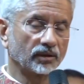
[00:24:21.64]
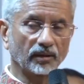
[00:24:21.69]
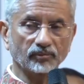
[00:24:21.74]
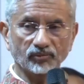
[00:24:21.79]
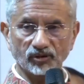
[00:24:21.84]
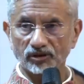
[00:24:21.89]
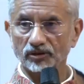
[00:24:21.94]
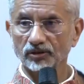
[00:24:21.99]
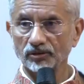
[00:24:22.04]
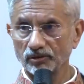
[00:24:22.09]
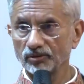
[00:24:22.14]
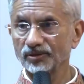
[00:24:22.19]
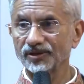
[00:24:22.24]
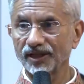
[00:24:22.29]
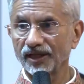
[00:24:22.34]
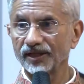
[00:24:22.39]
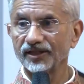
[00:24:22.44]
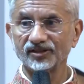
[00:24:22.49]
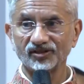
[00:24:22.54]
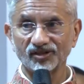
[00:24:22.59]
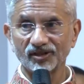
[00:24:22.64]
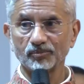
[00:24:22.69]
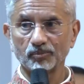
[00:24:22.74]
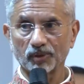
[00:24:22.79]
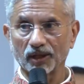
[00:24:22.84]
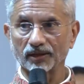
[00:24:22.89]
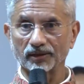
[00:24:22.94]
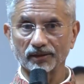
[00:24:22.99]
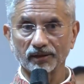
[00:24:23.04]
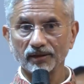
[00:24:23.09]
I'm still doing the easy
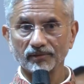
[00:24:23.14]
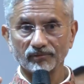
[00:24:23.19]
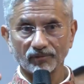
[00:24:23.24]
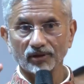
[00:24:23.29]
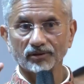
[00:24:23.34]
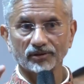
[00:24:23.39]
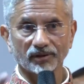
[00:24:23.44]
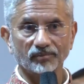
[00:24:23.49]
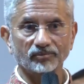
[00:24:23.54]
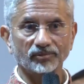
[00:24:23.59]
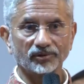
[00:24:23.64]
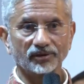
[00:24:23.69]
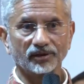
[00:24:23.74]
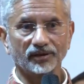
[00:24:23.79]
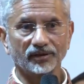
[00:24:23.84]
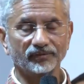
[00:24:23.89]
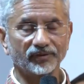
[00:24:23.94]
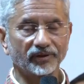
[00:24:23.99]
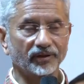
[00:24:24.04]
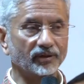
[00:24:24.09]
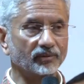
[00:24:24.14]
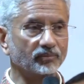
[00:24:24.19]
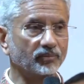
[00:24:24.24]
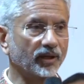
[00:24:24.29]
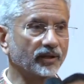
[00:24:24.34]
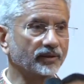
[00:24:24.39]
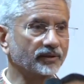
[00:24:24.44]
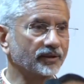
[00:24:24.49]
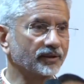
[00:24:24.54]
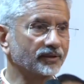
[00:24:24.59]
part. I'm not come to the difficult
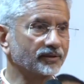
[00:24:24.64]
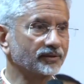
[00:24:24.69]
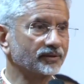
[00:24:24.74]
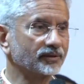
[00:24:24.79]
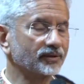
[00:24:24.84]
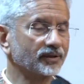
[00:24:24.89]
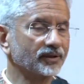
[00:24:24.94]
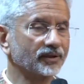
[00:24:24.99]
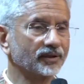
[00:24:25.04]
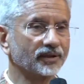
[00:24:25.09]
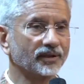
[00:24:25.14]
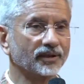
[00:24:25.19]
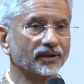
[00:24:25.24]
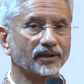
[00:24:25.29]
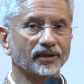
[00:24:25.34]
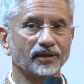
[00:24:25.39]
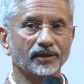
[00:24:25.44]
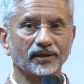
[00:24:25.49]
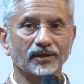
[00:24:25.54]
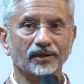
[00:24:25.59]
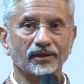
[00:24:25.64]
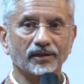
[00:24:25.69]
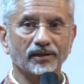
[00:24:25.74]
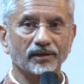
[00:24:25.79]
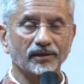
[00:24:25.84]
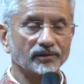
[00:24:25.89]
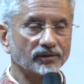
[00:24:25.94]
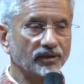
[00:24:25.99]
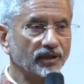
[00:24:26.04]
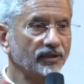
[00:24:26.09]
part yet.
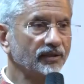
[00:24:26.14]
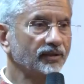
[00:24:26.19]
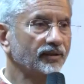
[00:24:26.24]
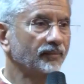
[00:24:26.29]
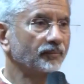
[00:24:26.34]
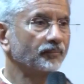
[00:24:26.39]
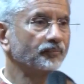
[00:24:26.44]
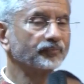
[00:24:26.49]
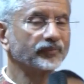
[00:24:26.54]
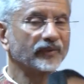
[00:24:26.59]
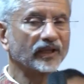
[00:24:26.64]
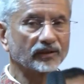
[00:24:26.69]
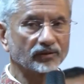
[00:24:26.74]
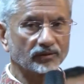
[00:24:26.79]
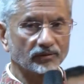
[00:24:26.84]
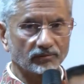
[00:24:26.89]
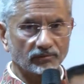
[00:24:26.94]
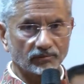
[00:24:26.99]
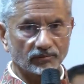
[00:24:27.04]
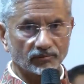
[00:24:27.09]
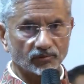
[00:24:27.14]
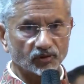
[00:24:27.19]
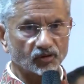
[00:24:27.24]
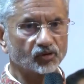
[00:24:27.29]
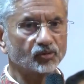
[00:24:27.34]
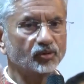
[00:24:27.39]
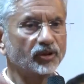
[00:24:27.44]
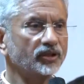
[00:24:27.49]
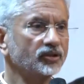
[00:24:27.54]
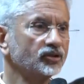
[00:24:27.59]
Then,
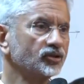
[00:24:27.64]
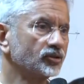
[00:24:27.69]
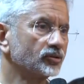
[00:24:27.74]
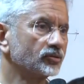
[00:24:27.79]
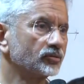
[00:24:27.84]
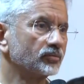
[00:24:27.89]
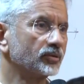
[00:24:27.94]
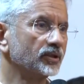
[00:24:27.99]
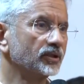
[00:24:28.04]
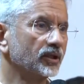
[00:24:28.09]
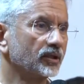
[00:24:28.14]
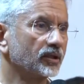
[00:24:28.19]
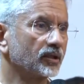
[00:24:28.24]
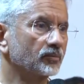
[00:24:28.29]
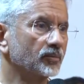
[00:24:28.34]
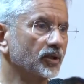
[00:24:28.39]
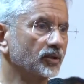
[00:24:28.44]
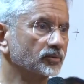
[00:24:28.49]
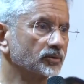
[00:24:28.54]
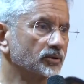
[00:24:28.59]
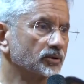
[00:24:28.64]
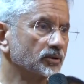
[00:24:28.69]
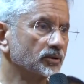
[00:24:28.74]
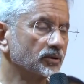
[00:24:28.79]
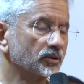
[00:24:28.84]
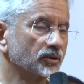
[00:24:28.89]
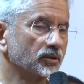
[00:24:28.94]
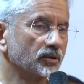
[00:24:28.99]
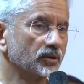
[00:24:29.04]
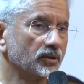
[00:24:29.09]
students, when they come out,
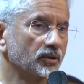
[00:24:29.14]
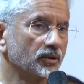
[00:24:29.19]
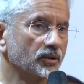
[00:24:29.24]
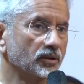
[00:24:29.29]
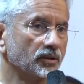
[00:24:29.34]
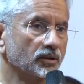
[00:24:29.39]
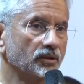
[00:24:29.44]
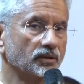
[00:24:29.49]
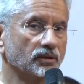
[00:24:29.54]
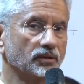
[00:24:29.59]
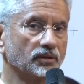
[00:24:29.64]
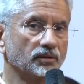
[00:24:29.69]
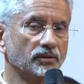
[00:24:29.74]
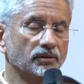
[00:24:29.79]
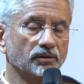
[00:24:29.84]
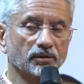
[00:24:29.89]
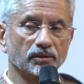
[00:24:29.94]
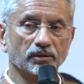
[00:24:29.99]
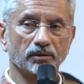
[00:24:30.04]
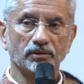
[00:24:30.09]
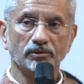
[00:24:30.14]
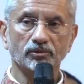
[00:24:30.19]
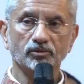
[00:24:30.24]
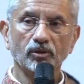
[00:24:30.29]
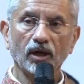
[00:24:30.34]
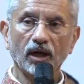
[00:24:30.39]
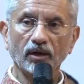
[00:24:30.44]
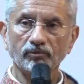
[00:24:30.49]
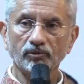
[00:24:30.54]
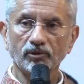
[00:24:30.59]

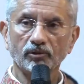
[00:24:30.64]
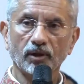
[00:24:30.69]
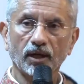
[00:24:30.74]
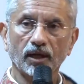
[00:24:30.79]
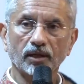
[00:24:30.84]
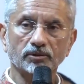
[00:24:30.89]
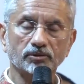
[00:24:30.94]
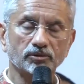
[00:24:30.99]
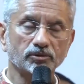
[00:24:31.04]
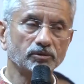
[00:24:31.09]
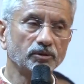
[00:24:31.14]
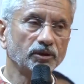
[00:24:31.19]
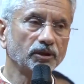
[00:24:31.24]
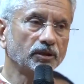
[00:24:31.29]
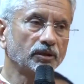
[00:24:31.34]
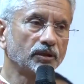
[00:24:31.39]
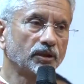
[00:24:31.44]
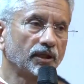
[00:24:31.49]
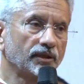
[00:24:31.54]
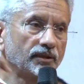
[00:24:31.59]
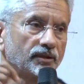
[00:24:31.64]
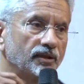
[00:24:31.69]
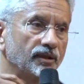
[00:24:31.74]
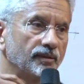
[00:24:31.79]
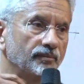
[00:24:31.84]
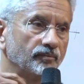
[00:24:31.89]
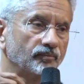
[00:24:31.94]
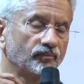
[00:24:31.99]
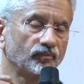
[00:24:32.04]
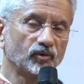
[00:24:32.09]
you have to actually get
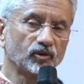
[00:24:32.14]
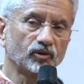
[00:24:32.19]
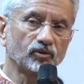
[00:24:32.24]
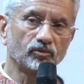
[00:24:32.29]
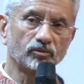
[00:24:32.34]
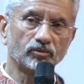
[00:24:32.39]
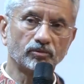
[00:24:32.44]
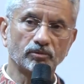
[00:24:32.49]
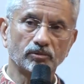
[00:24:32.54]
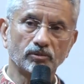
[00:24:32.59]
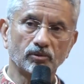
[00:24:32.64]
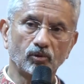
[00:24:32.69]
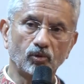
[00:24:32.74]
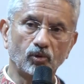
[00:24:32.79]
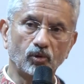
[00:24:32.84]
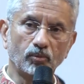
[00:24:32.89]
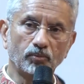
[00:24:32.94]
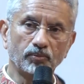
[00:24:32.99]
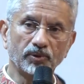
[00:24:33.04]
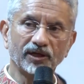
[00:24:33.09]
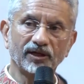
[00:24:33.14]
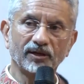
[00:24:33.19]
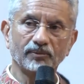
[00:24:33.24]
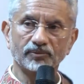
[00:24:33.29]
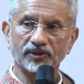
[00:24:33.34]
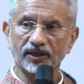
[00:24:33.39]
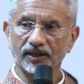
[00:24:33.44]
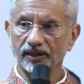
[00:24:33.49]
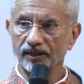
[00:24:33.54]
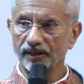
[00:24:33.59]
them to open
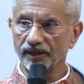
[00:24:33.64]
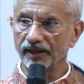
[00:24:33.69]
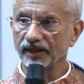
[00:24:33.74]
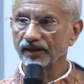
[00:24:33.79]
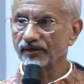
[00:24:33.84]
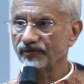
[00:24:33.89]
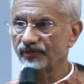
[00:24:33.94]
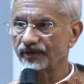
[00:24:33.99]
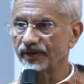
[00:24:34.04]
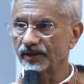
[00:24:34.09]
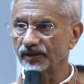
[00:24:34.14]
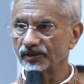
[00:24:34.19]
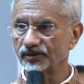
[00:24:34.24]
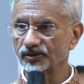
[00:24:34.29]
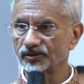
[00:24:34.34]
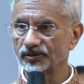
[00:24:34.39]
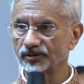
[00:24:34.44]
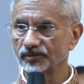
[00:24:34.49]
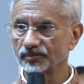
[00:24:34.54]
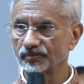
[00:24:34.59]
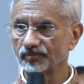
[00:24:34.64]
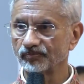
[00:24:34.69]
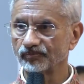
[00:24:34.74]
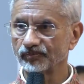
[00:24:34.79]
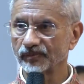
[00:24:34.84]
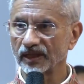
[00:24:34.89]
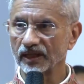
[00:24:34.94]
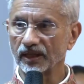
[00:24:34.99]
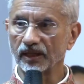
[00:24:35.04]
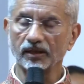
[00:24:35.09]
up their airfields
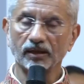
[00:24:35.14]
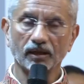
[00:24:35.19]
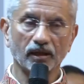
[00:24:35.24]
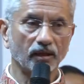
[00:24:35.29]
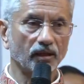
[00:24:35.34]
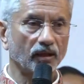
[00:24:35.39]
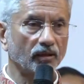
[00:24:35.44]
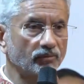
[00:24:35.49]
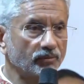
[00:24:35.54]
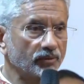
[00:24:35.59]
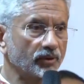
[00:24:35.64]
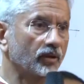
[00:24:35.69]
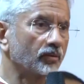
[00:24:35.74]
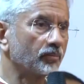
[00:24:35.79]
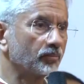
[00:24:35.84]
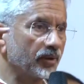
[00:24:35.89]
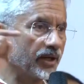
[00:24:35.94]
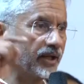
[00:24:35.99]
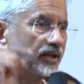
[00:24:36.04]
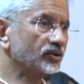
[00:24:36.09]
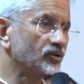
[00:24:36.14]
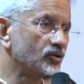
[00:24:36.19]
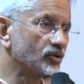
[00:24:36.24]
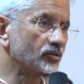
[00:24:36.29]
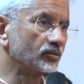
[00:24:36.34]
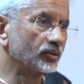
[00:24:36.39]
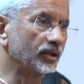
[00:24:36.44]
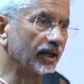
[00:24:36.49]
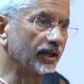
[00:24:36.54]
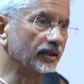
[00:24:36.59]
and allow your planes
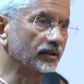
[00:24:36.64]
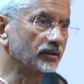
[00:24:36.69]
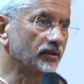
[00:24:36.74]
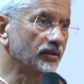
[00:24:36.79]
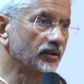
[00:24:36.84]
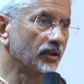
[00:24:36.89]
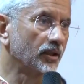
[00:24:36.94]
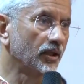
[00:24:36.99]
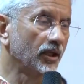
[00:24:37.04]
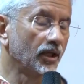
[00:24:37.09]
to land.